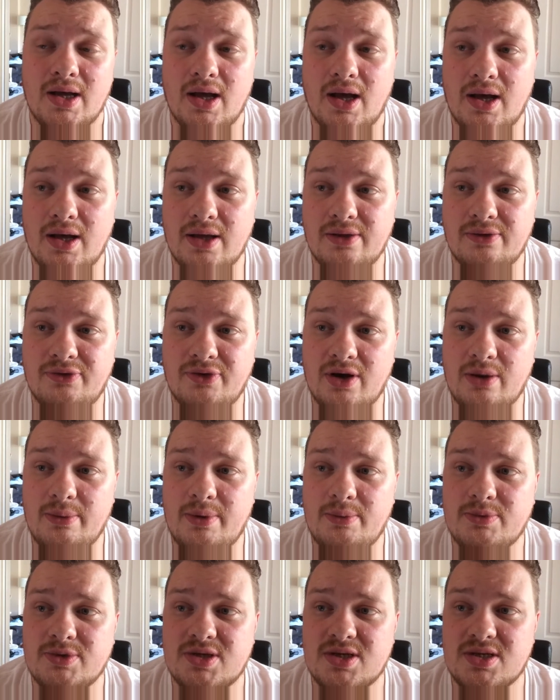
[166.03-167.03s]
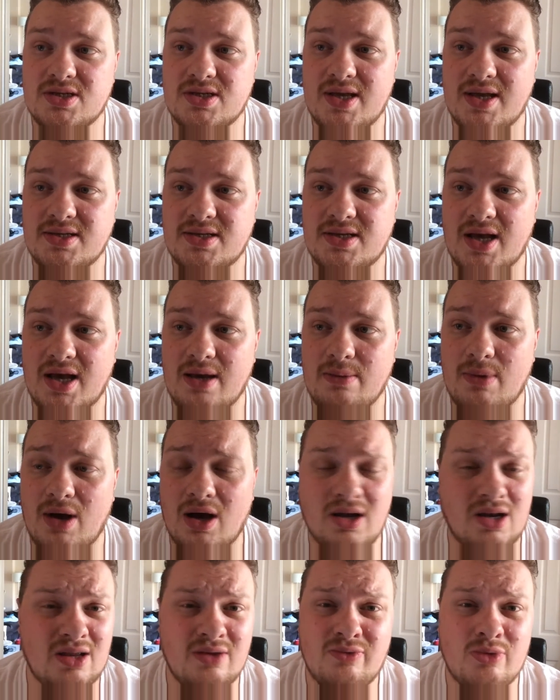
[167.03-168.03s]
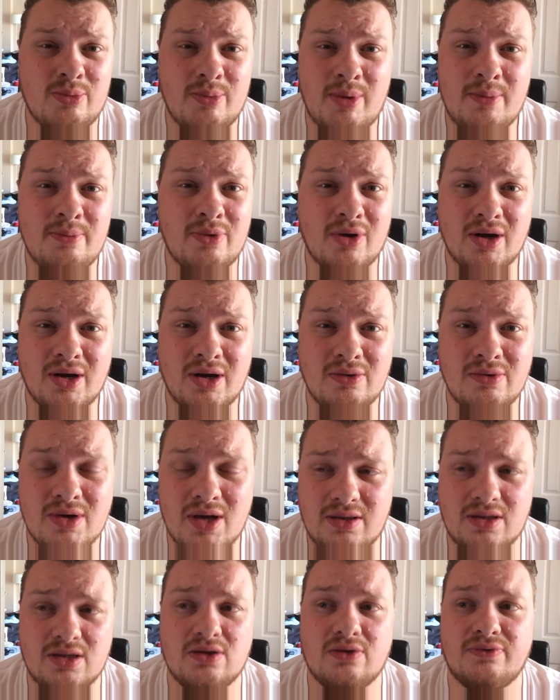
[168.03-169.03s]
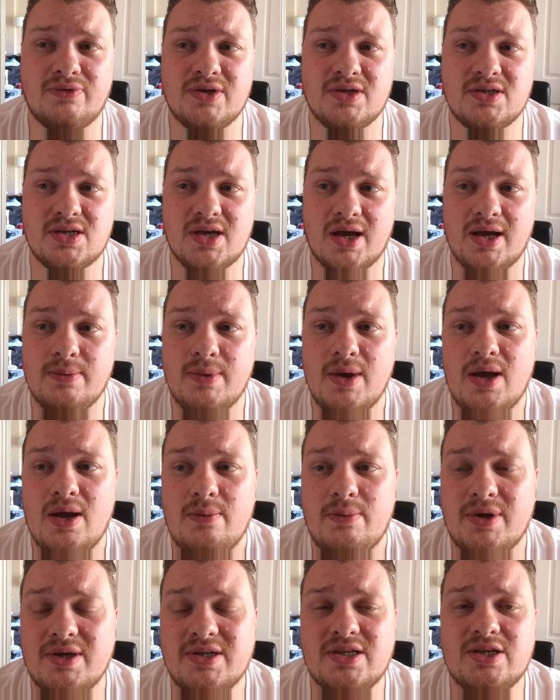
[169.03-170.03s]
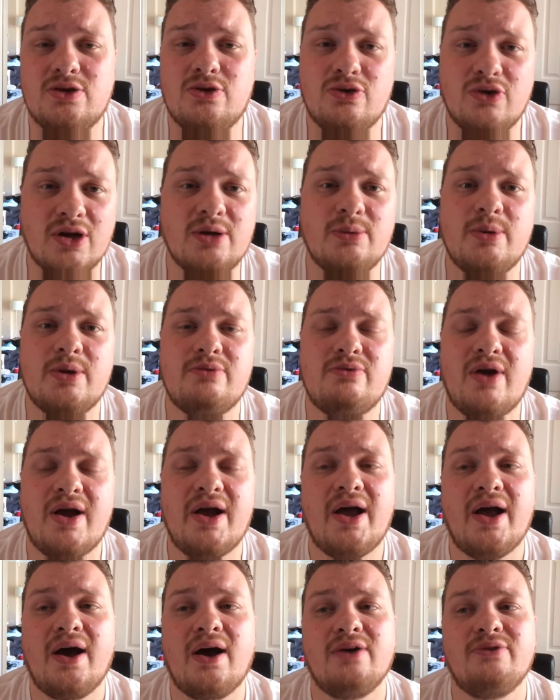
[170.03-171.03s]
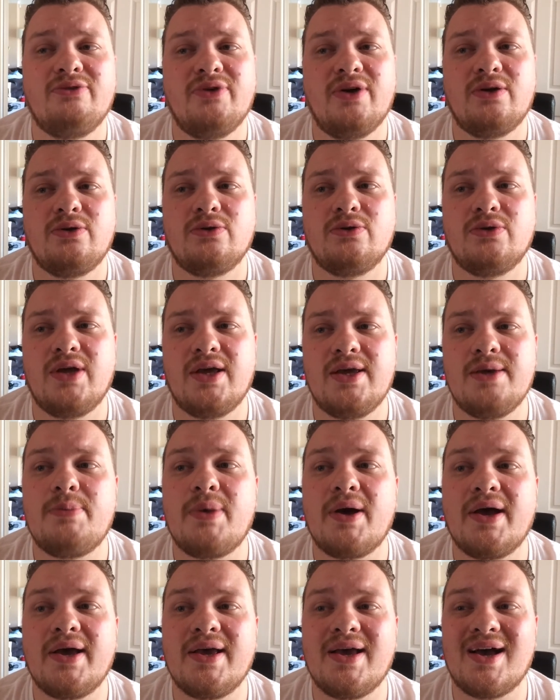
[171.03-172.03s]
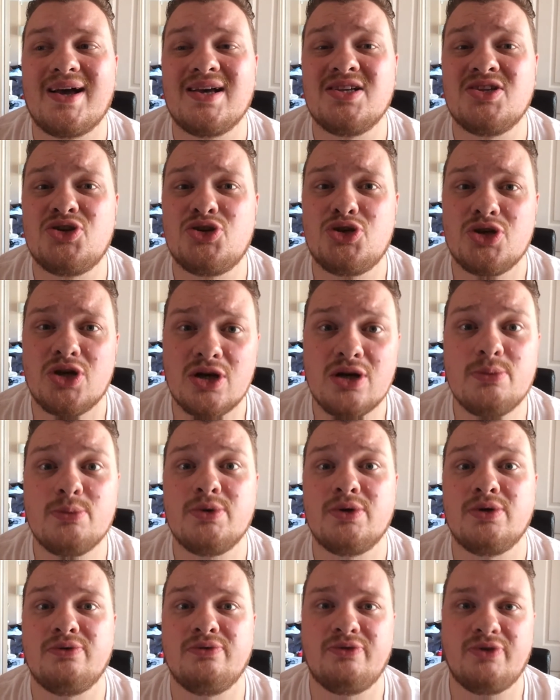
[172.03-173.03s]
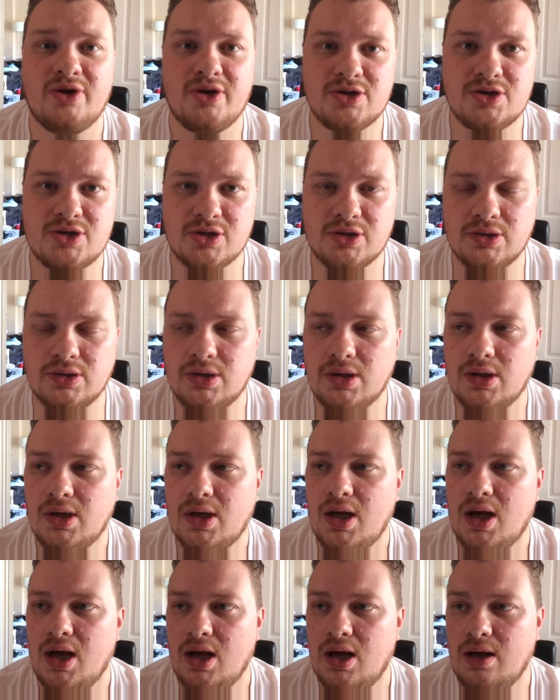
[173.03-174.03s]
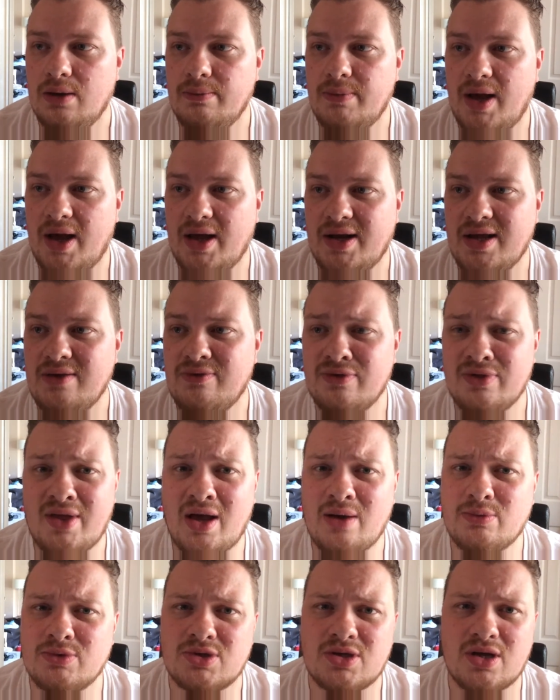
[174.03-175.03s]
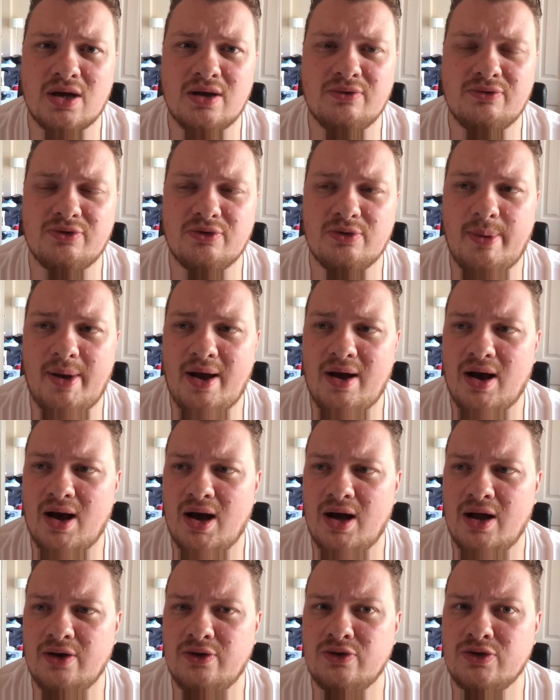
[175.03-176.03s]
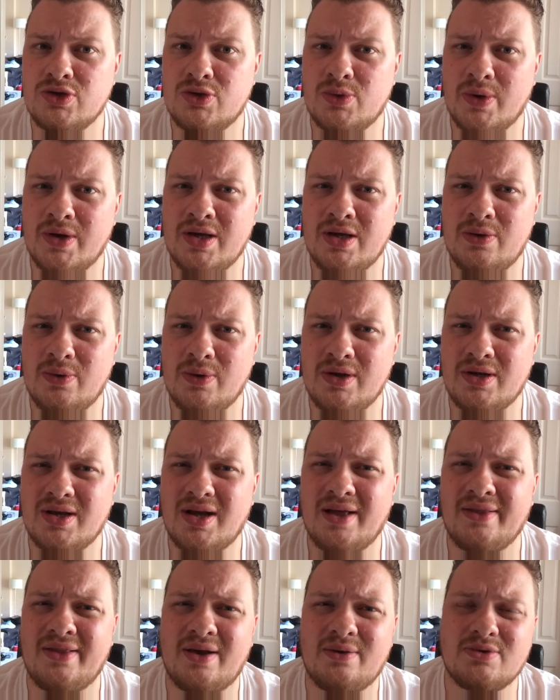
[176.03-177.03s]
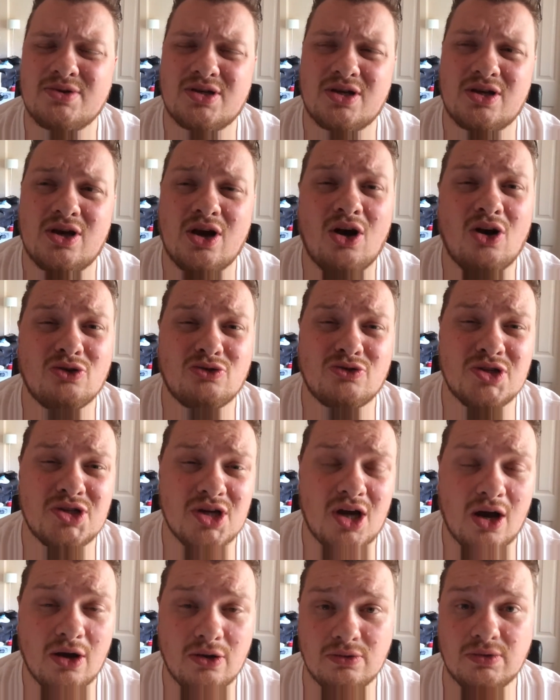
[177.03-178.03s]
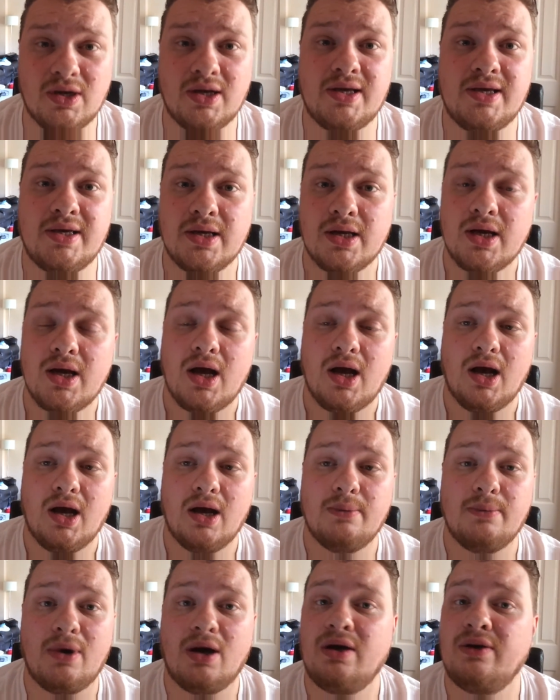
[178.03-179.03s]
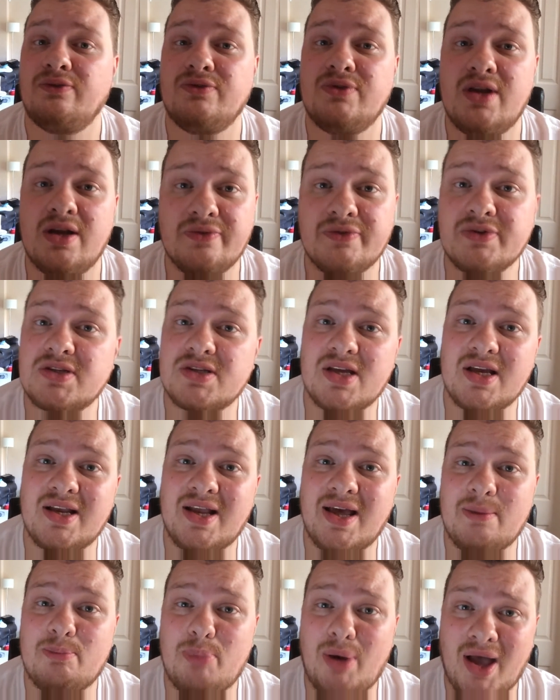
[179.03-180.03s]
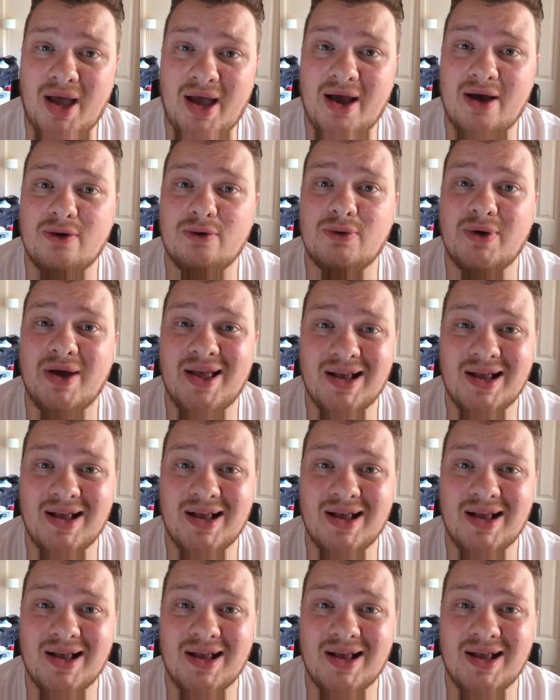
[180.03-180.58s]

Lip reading: The Firemen was a SNES game. I don't even remember it. I know nothing of this game, but it's incredibly rare. I found on eBay a German version, and even that was going for about 120 quid, and that was a cartridge only. I've never seen a PAL